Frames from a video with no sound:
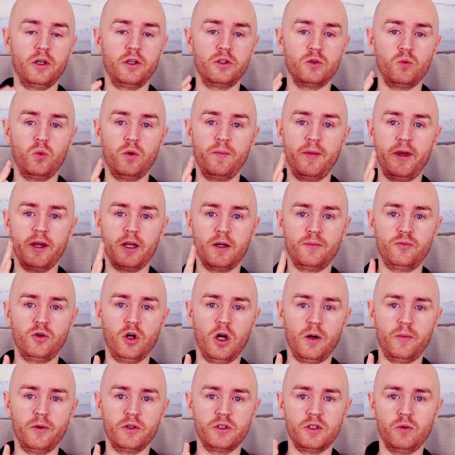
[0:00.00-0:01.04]
is we make a
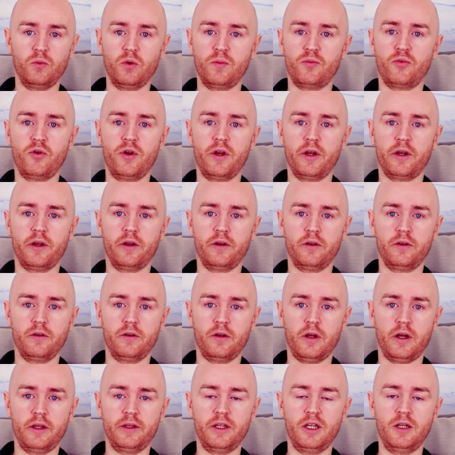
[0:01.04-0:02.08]
promise and we break it,
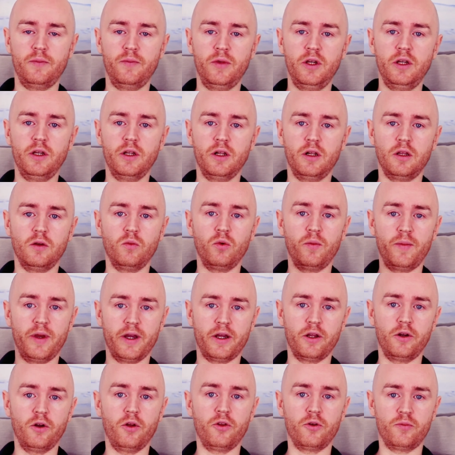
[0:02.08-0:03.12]
and then immediately we make
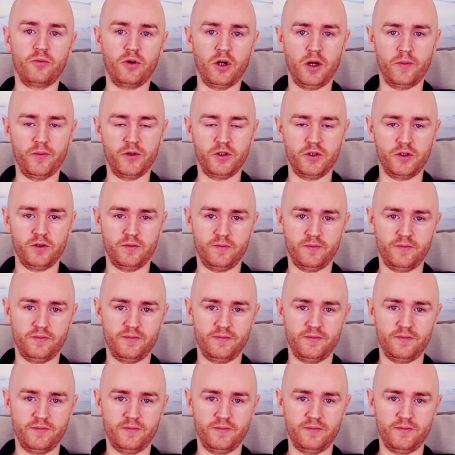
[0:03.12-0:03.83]
another promise.